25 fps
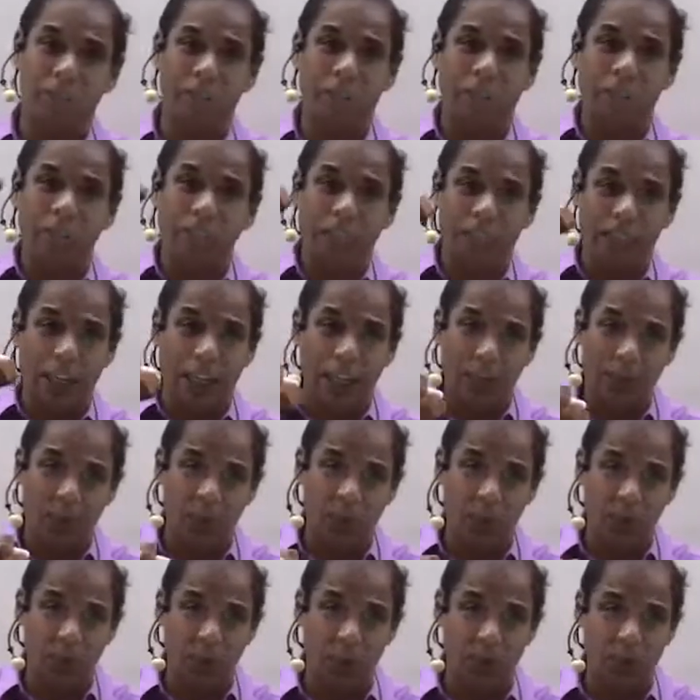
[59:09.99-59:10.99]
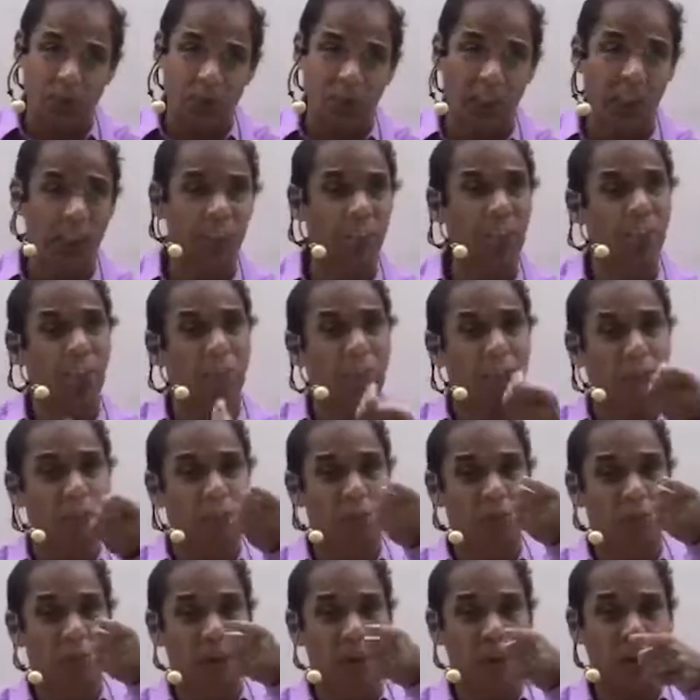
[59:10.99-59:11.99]
When the time is specified,
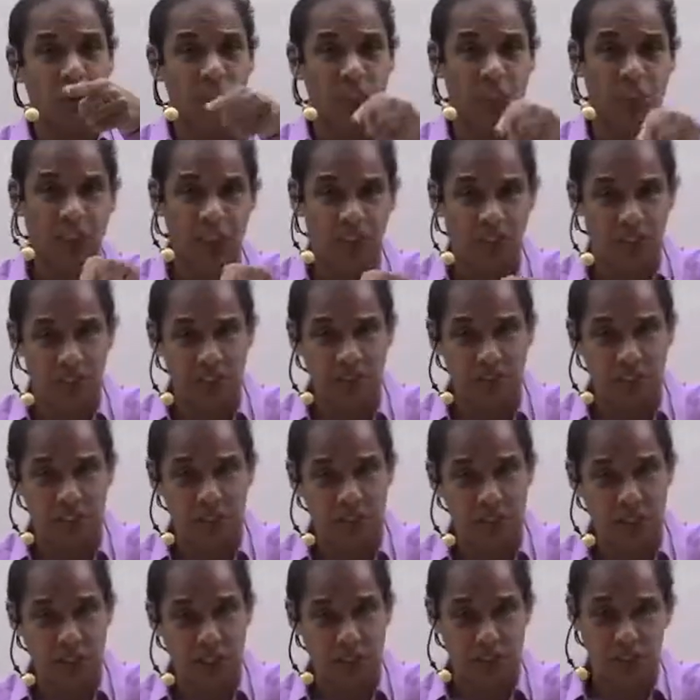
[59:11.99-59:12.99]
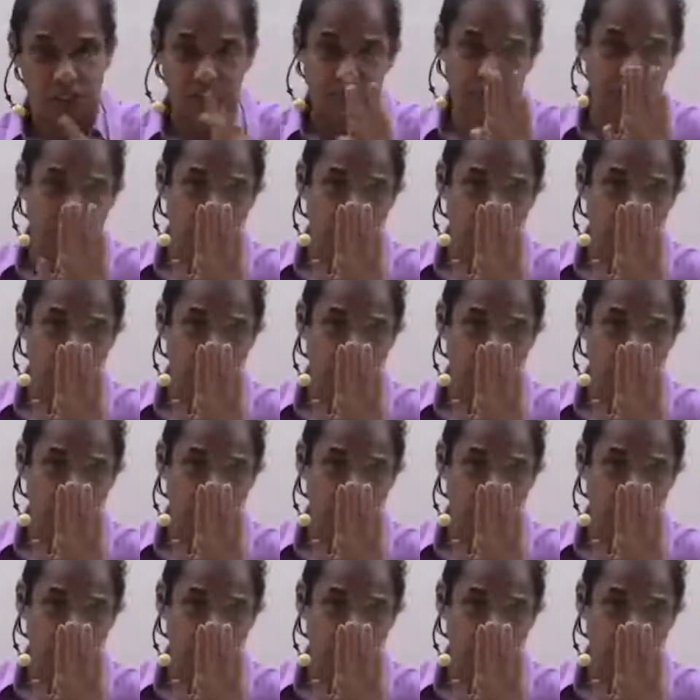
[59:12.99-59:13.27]
if we have relation with time,